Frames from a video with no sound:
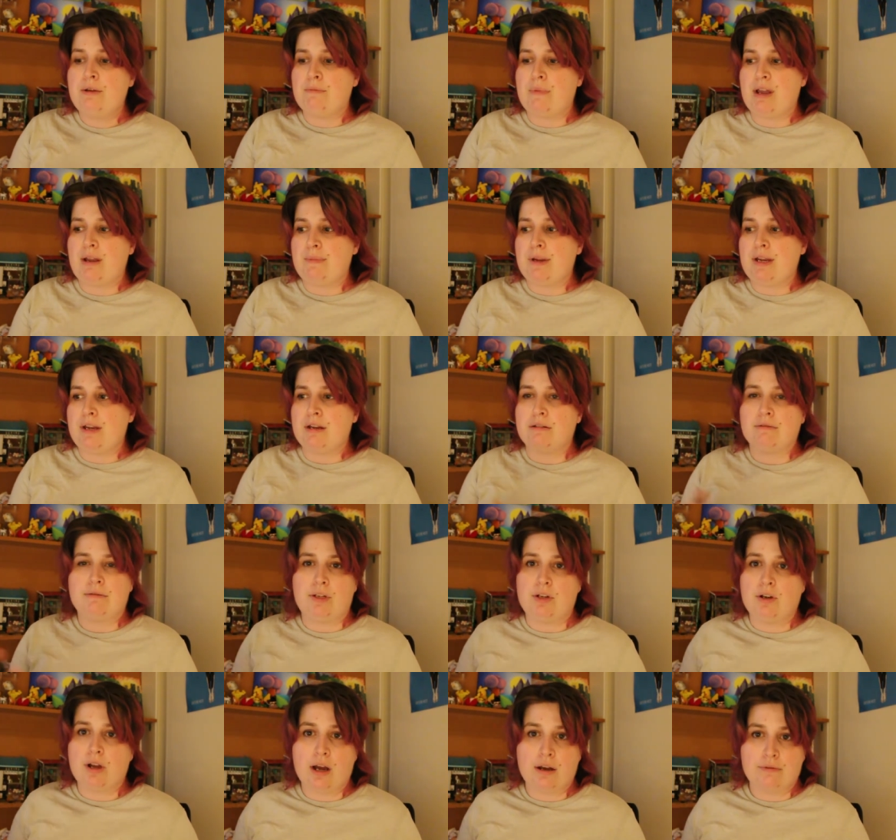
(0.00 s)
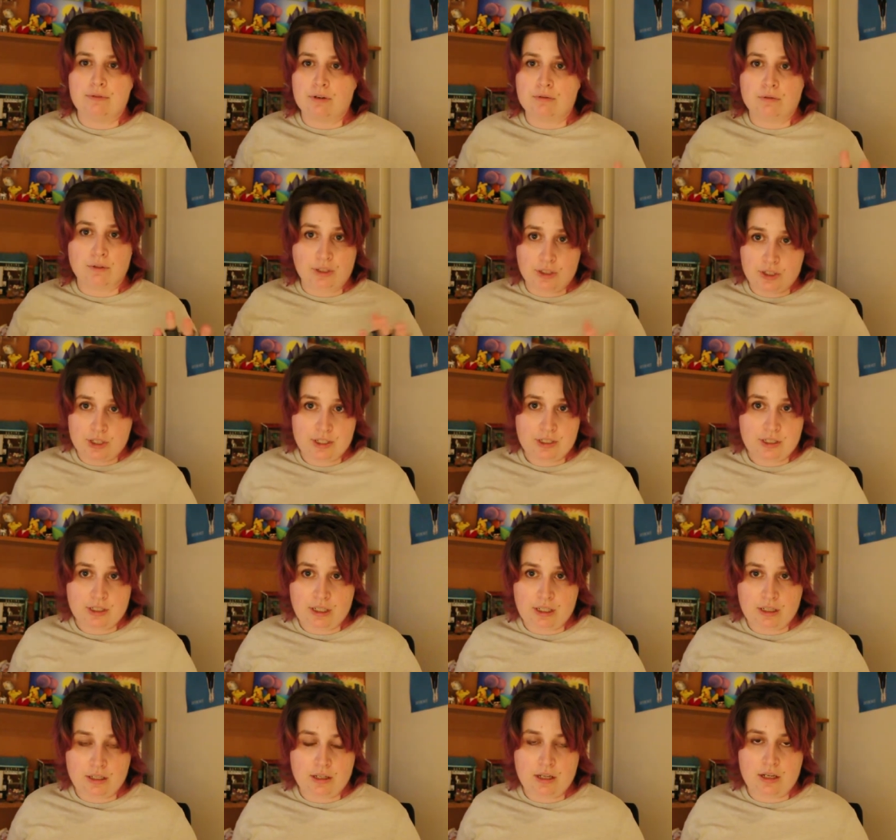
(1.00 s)
maybe if you have a religious
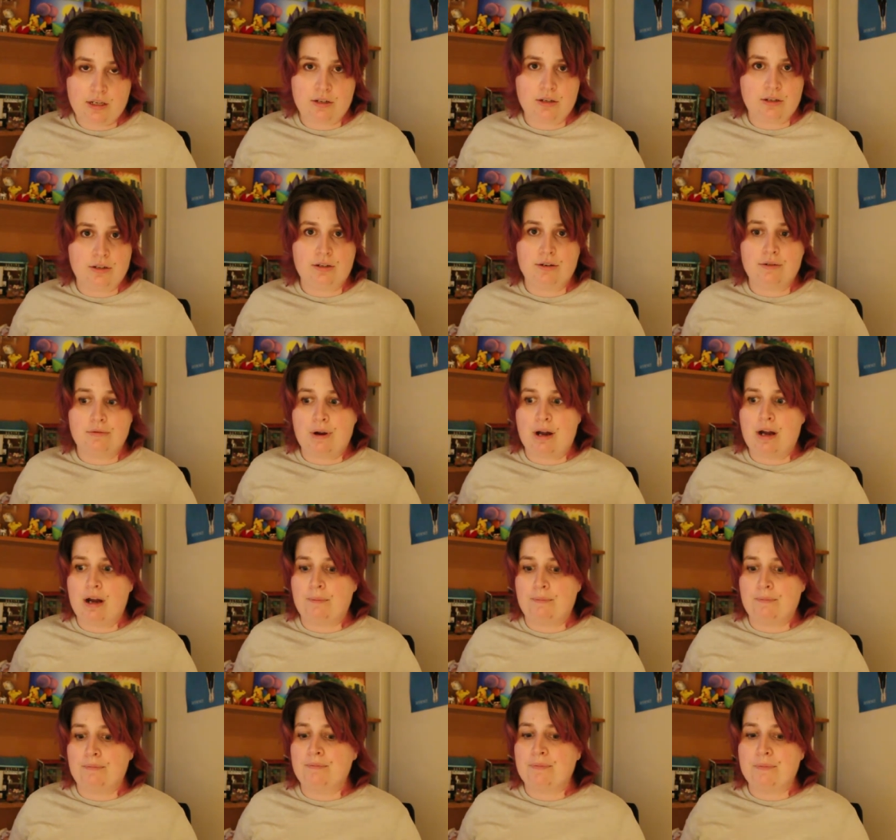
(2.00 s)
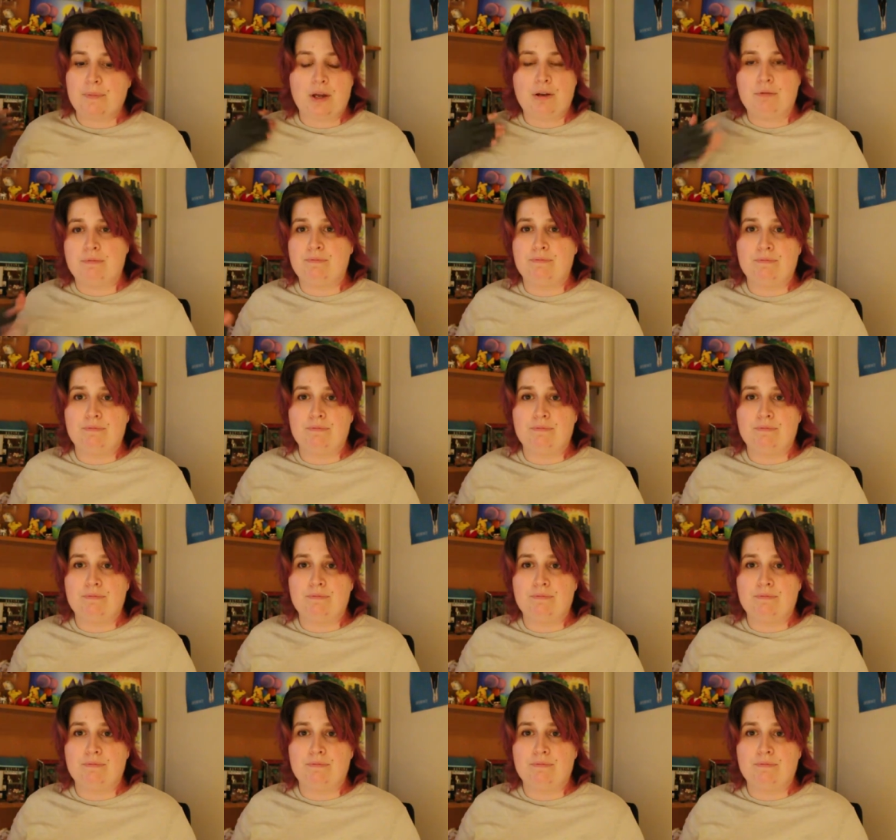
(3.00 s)
leader that you um, uh,